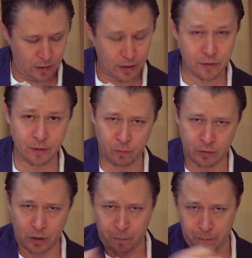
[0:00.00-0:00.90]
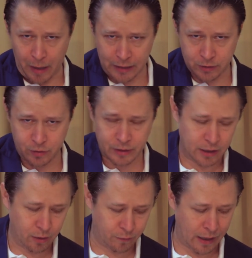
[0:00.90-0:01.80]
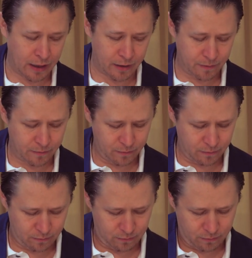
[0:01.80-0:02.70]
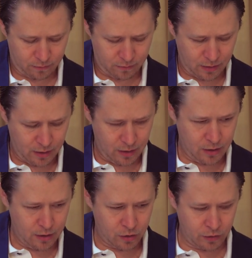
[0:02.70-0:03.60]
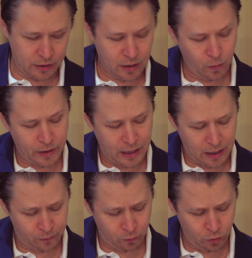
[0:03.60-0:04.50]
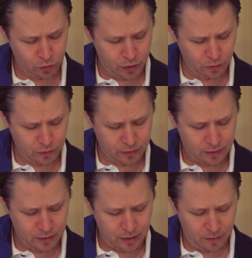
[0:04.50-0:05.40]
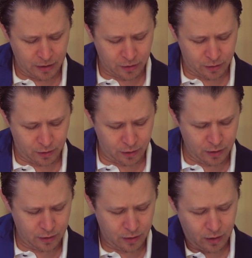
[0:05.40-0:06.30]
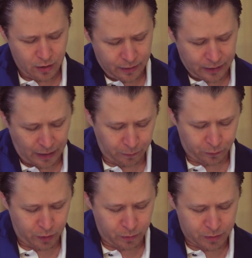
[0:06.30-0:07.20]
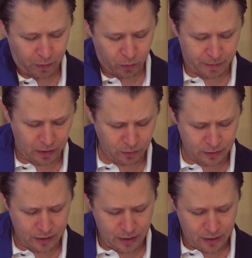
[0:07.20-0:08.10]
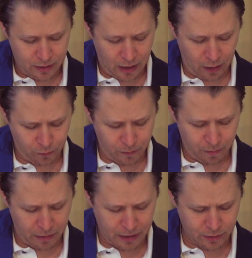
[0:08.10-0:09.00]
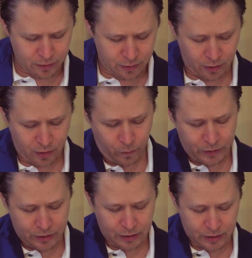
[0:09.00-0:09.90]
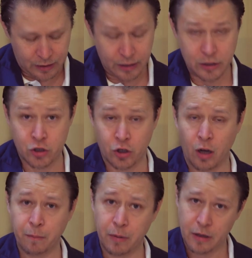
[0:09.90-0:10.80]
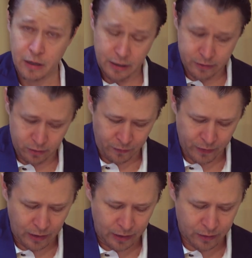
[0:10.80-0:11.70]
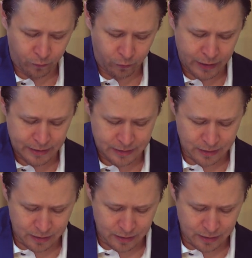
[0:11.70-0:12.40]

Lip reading: we'll go back to the key of A. So here we have a root note, a major third, the gap of 3 we spoke about. Now from the major third, which is a C sharp, it's on the 9th fret,